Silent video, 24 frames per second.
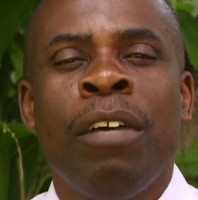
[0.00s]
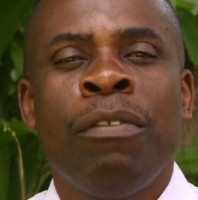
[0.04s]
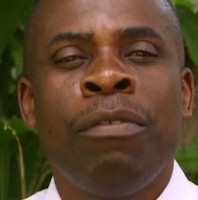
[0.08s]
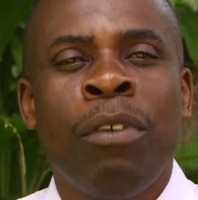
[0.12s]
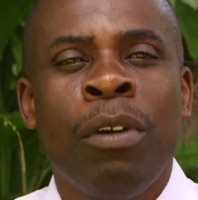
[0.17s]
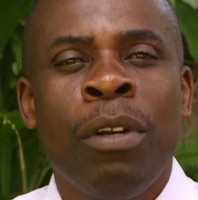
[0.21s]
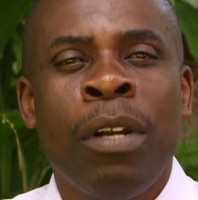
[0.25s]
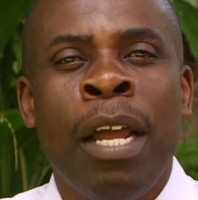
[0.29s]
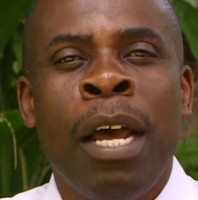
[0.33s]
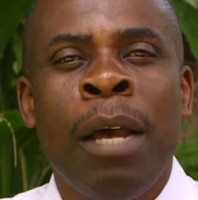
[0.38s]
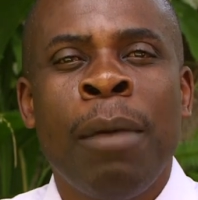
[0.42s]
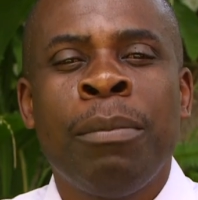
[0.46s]

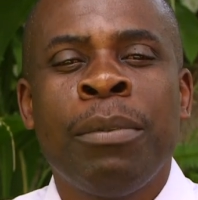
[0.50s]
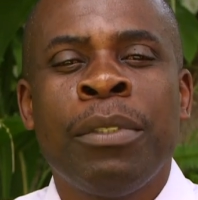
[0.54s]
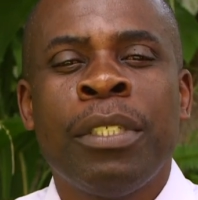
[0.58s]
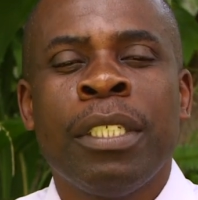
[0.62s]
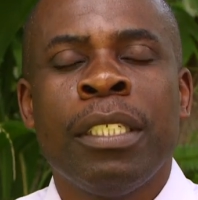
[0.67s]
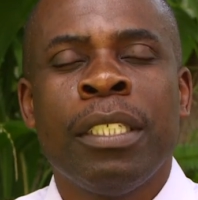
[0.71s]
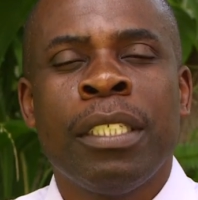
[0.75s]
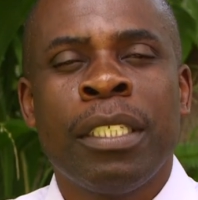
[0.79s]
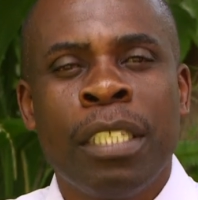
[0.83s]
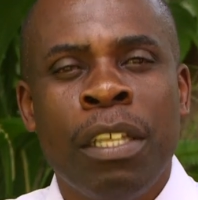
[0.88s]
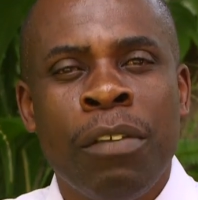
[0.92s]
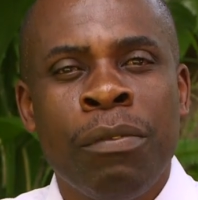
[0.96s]
follow-ups
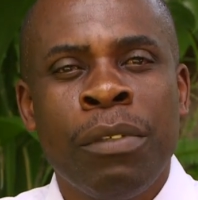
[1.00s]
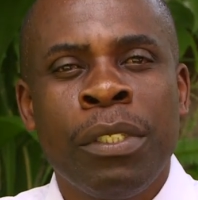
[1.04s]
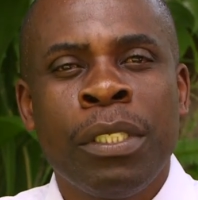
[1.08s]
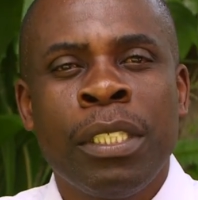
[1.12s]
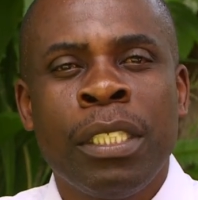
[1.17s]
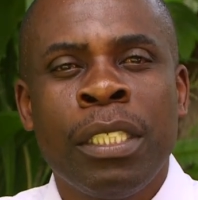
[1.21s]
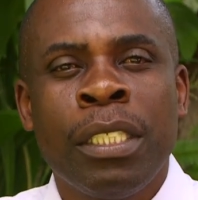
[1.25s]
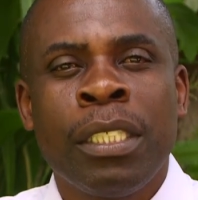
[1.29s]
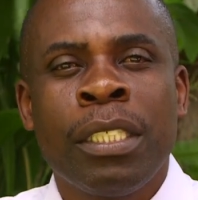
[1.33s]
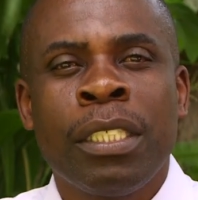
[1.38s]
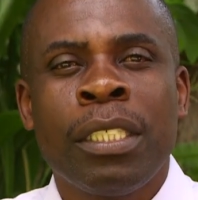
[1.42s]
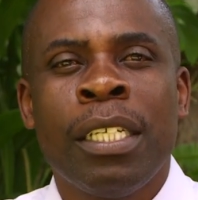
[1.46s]
and
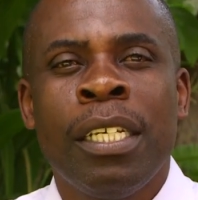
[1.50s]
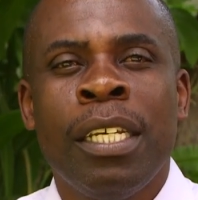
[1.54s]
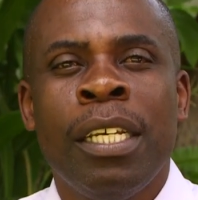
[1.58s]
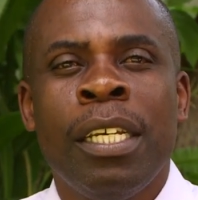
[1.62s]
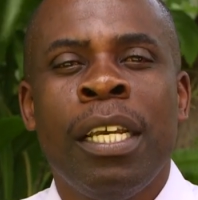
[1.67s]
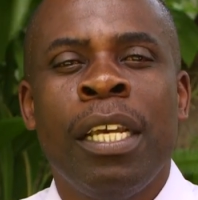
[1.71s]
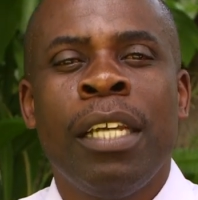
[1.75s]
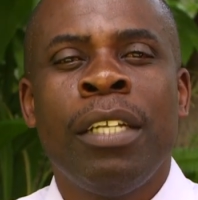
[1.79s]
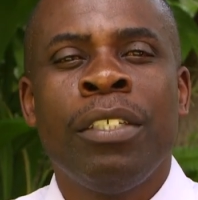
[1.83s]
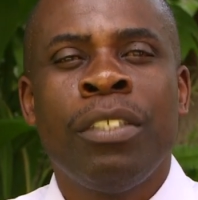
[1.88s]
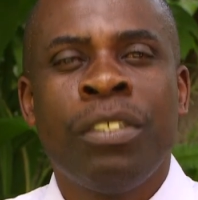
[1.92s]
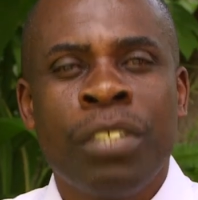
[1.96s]
services
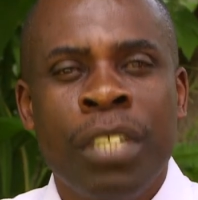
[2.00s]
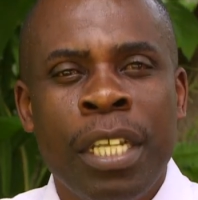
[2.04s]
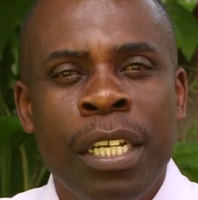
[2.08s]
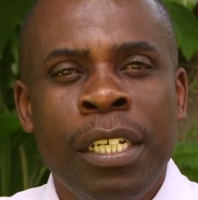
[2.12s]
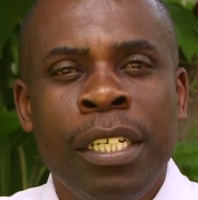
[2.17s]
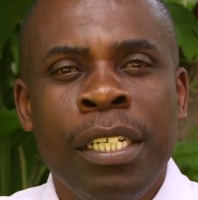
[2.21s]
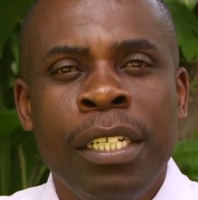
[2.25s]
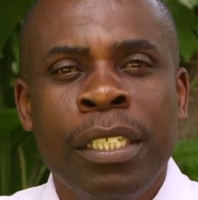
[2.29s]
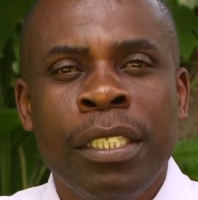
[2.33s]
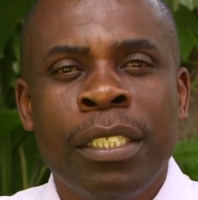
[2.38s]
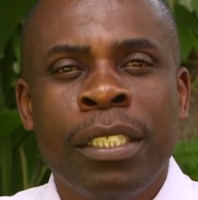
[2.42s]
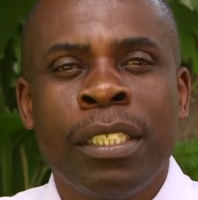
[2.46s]
and
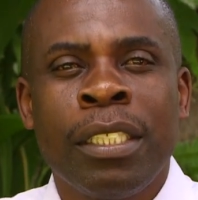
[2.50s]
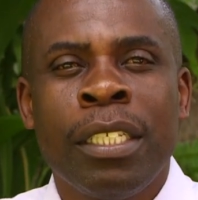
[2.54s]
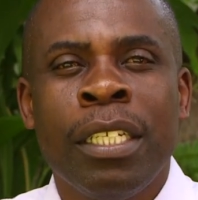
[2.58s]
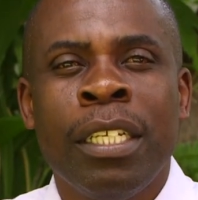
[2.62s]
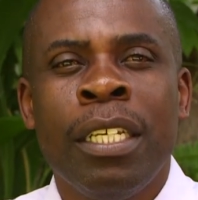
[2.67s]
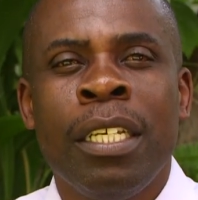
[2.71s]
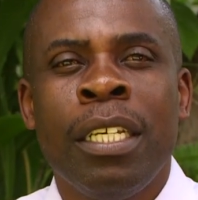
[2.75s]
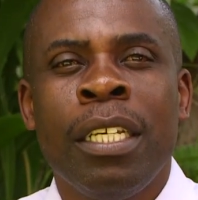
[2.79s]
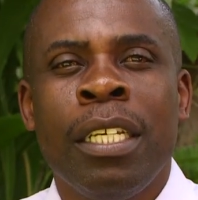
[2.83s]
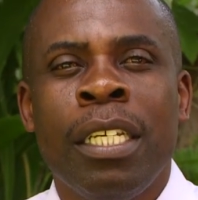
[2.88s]
trainings